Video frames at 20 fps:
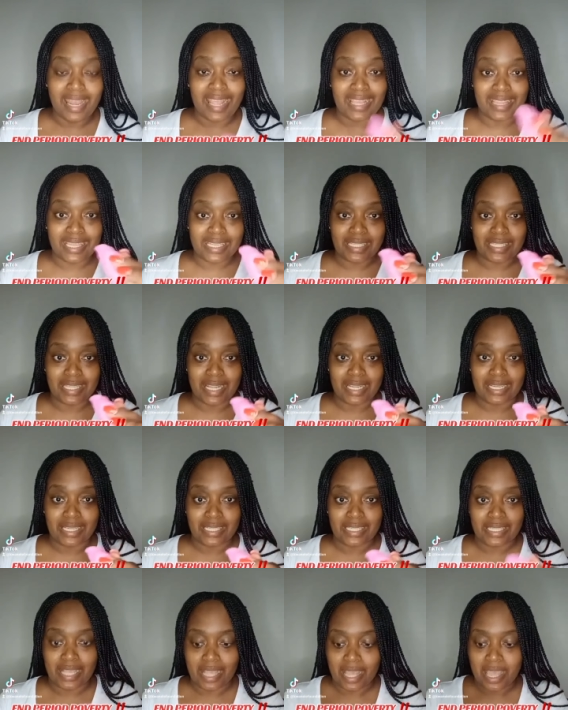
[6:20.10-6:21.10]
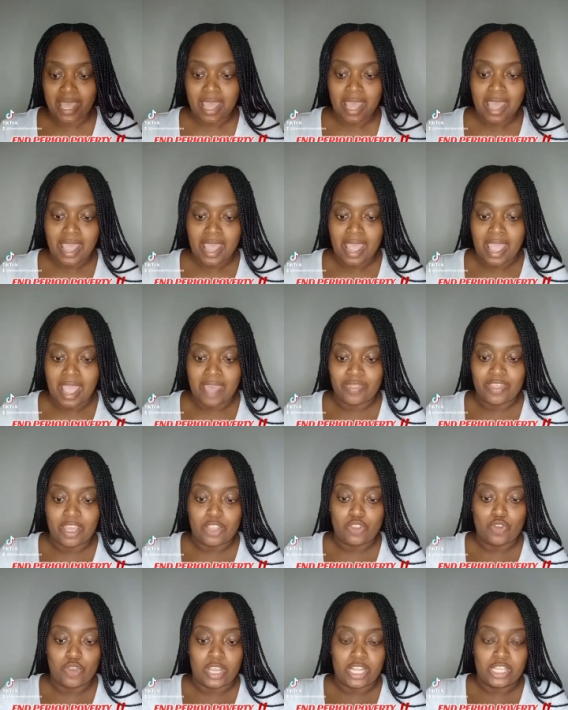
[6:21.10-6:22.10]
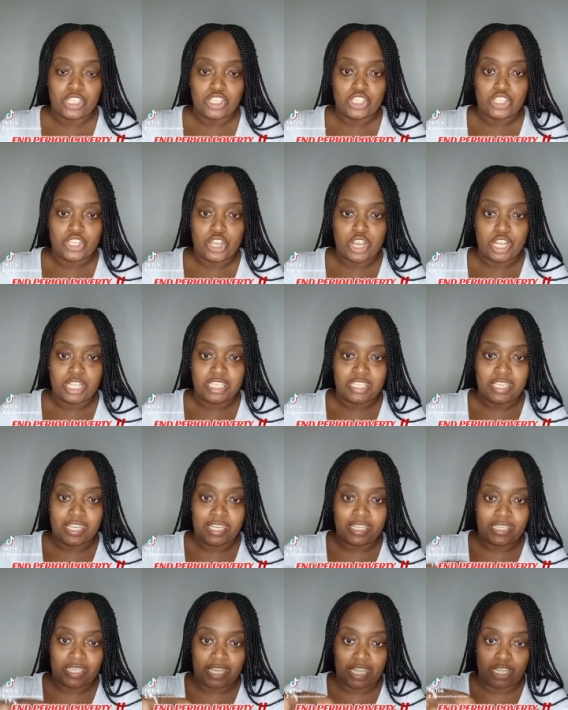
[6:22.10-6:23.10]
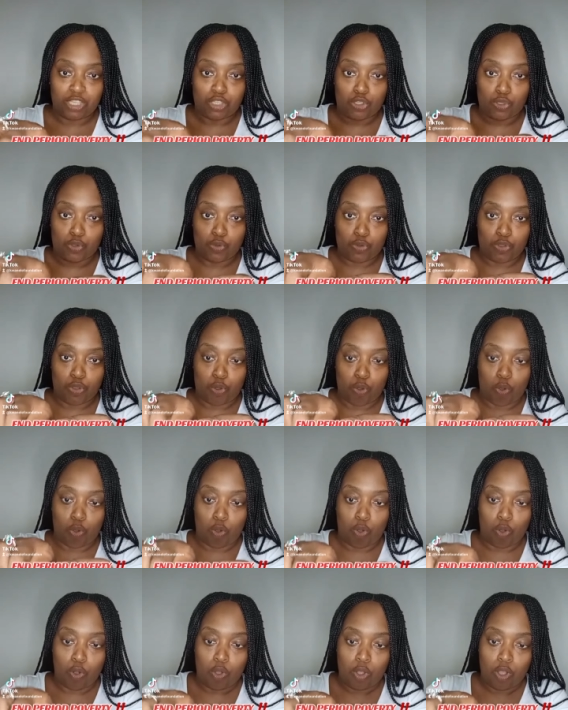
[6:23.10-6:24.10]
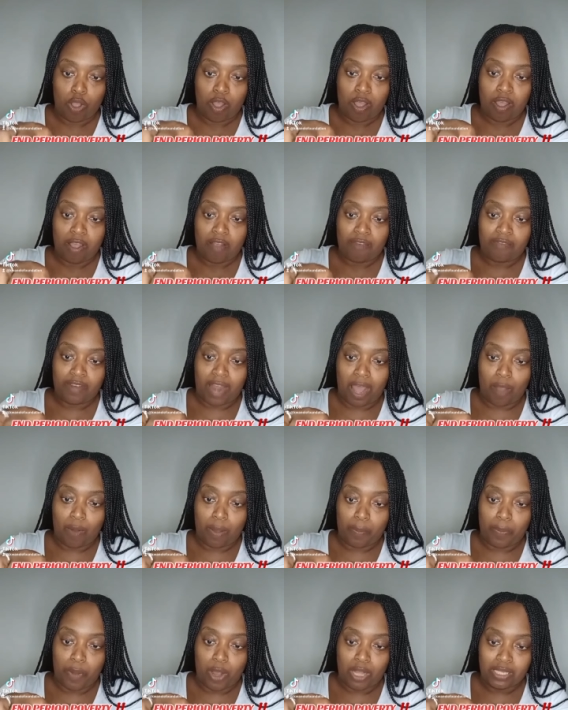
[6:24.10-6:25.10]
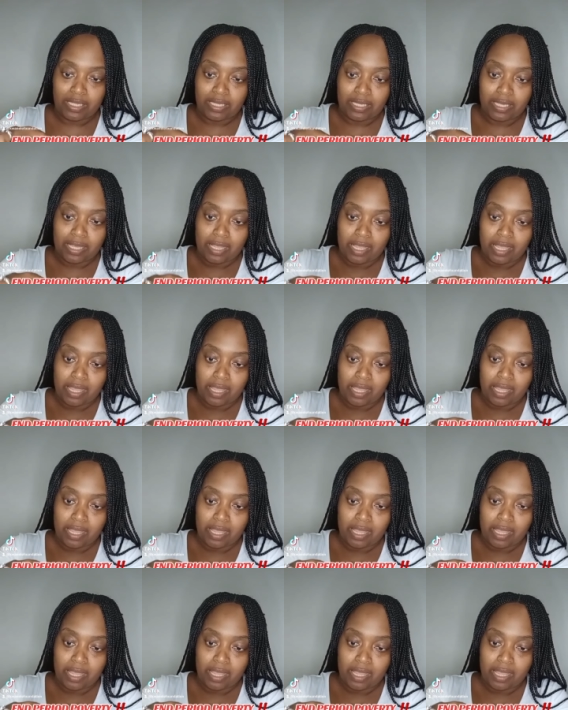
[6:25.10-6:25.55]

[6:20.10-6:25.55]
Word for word: Like this, ladies. And then you insert it into your flower pot.